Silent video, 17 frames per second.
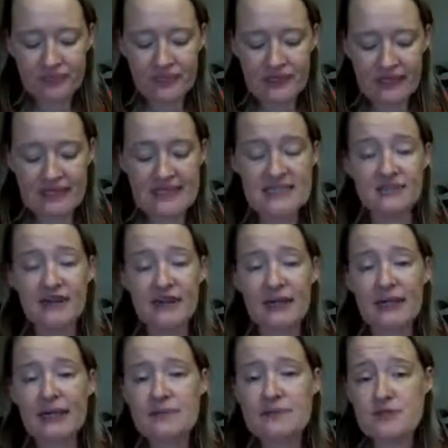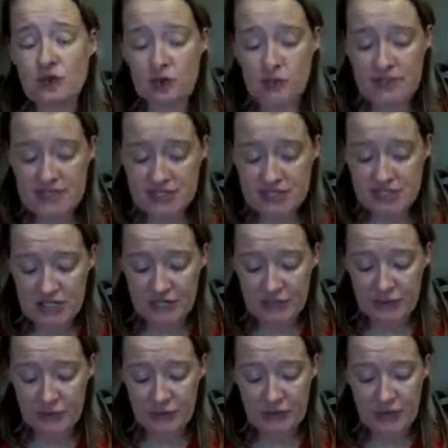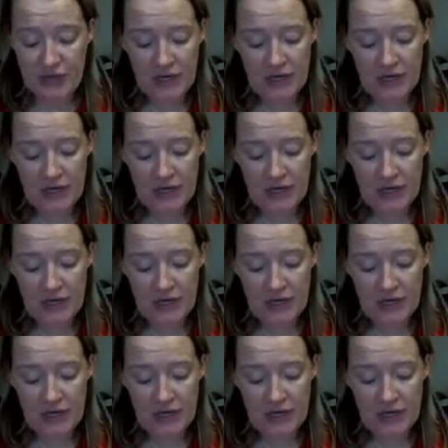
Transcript: It's a very absorbent stone.